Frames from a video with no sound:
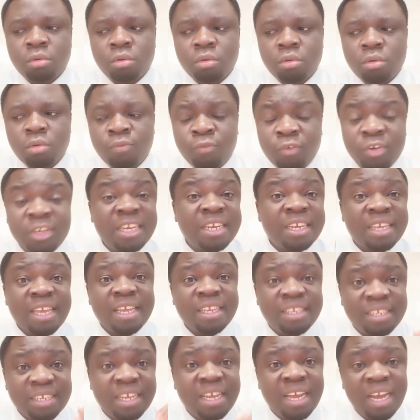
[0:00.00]
14
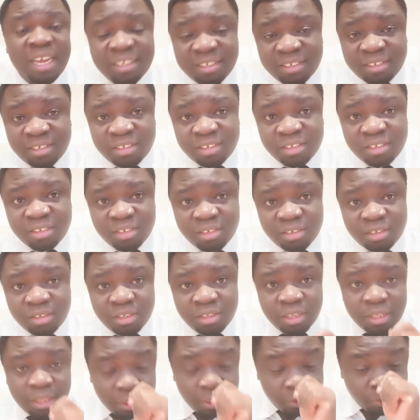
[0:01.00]
kg gas
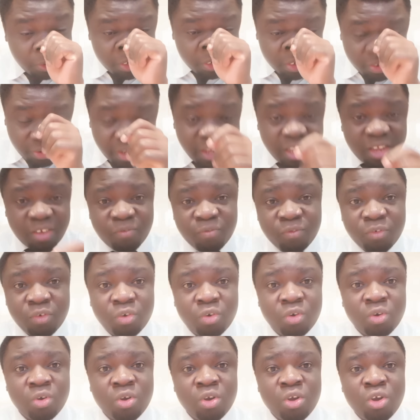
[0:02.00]
that was going
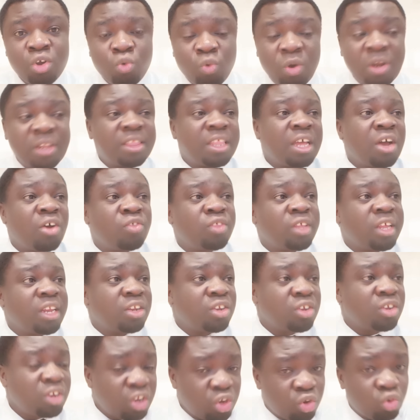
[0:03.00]
for
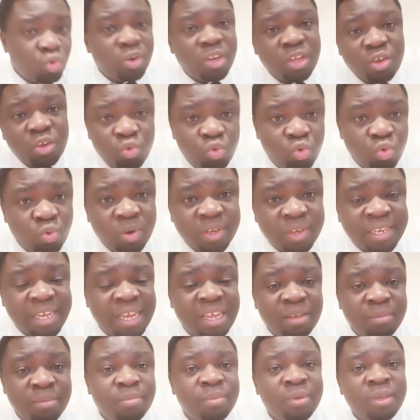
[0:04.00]
1,000 during Uhuru
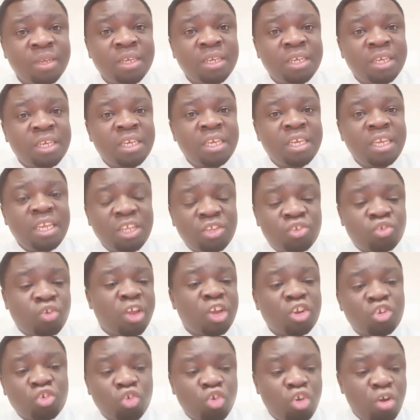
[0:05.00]
time is
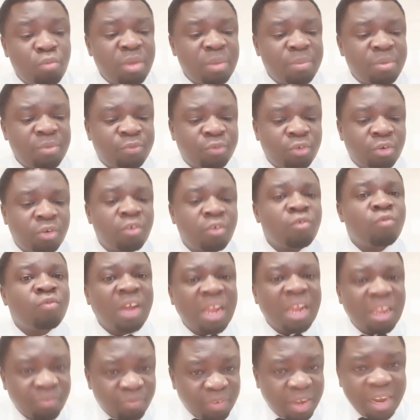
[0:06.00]
going to go maybe for
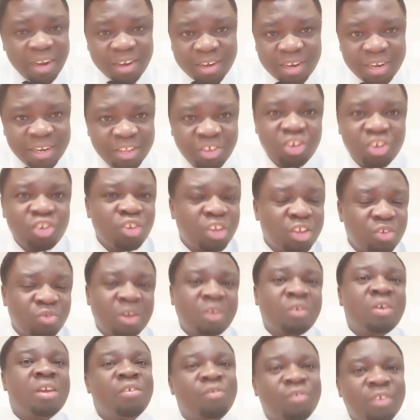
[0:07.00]
500. Hiyo ndio kitu watu
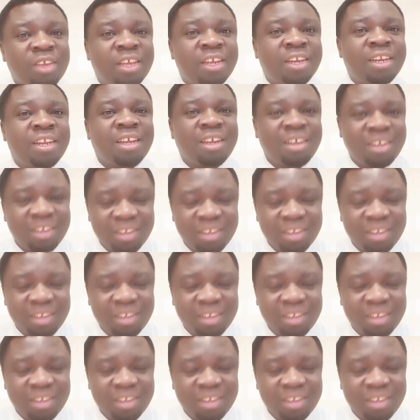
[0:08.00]
wanafikiria.